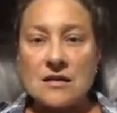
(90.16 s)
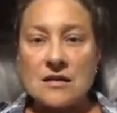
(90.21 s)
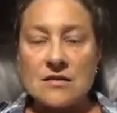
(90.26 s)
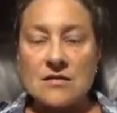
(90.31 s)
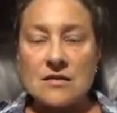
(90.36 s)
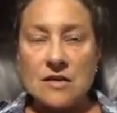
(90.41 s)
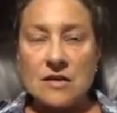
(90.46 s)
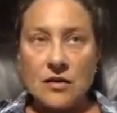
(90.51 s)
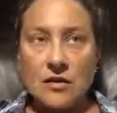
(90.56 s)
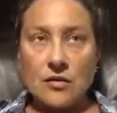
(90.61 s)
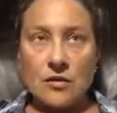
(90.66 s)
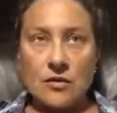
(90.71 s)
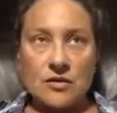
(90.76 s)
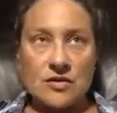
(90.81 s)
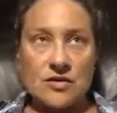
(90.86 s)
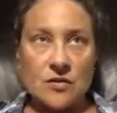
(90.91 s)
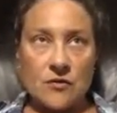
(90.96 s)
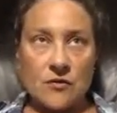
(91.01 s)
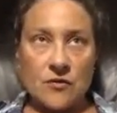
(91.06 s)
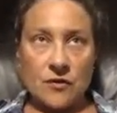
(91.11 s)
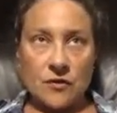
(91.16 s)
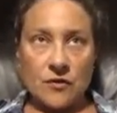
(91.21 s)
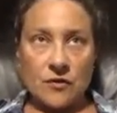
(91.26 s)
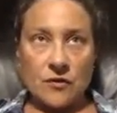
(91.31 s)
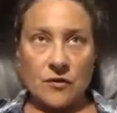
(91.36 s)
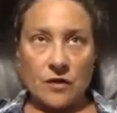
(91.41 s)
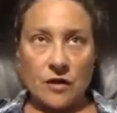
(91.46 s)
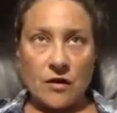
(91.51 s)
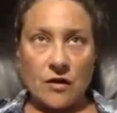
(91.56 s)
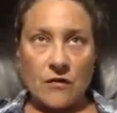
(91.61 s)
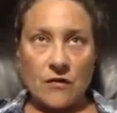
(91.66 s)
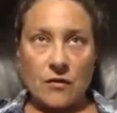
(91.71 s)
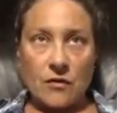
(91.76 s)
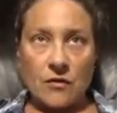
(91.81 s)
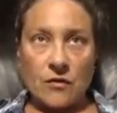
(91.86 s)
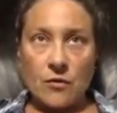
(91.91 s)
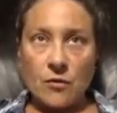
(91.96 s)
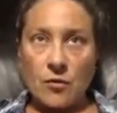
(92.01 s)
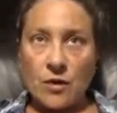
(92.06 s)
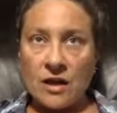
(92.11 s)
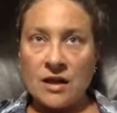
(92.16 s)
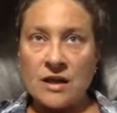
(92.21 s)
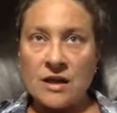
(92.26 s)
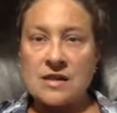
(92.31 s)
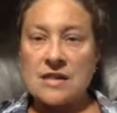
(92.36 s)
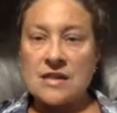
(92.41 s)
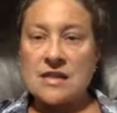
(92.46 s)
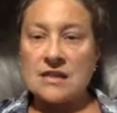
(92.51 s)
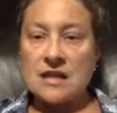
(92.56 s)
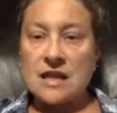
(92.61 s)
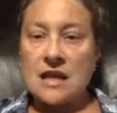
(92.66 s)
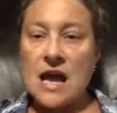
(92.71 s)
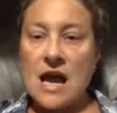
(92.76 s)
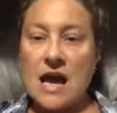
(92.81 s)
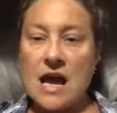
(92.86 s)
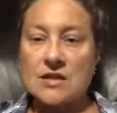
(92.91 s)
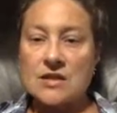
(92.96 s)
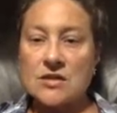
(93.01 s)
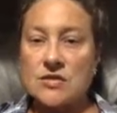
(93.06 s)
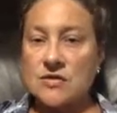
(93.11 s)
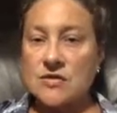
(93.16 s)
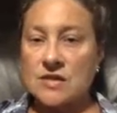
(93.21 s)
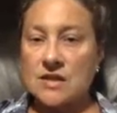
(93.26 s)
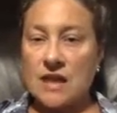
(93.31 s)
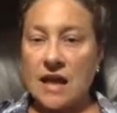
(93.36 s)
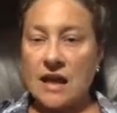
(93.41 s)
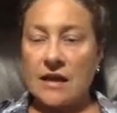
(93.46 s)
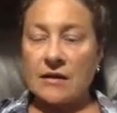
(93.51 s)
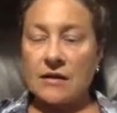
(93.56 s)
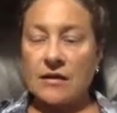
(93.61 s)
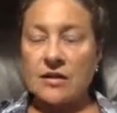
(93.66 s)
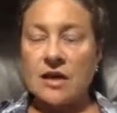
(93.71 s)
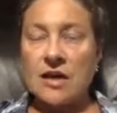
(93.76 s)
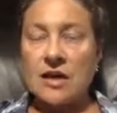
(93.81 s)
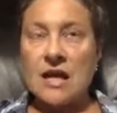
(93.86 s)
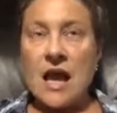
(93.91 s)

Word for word: that you are so fearful of? What is it that has you scared?